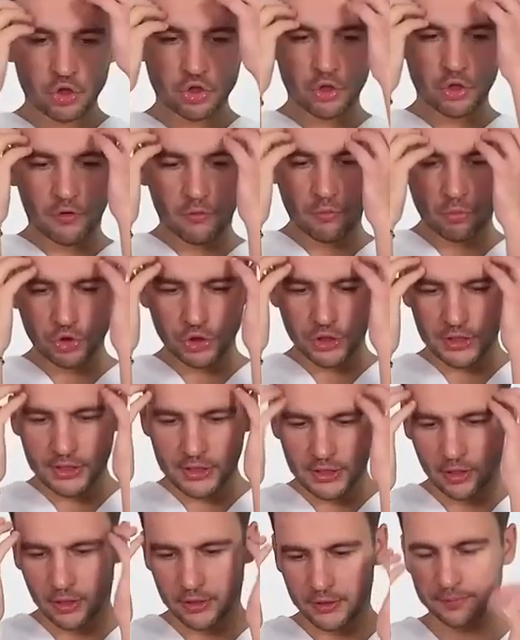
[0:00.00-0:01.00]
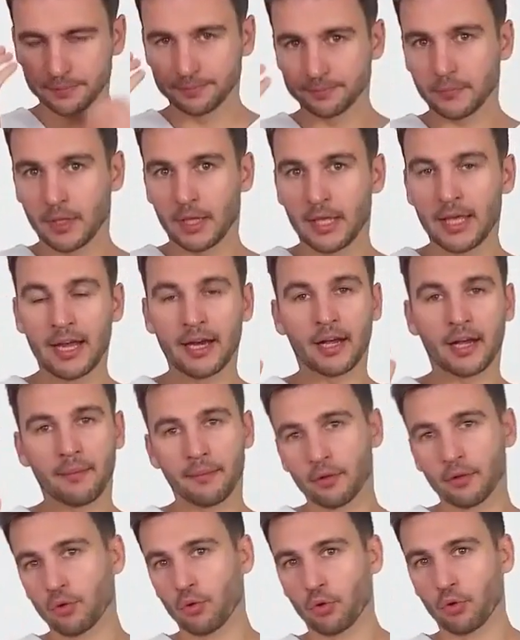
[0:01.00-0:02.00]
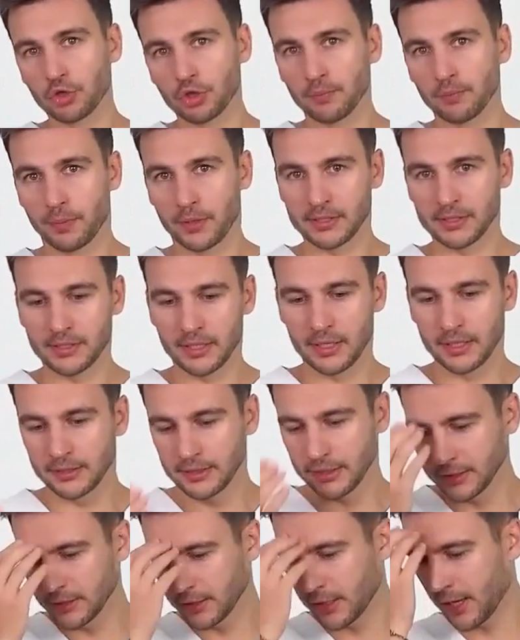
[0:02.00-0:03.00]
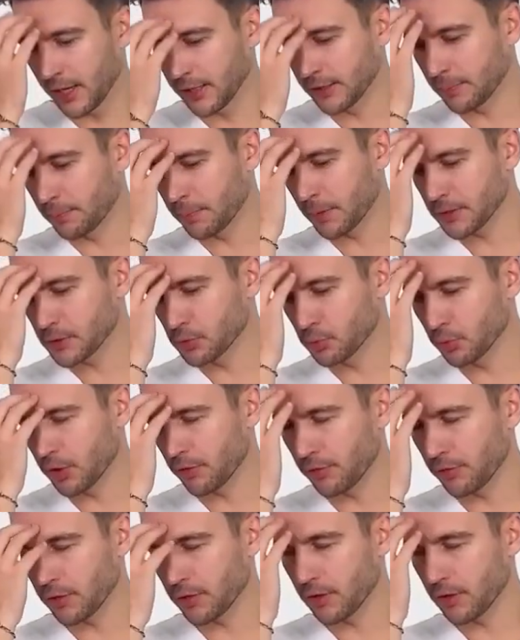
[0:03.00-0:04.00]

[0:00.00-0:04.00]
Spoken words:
What can you do? I recommend a very simple technique, which is tapping.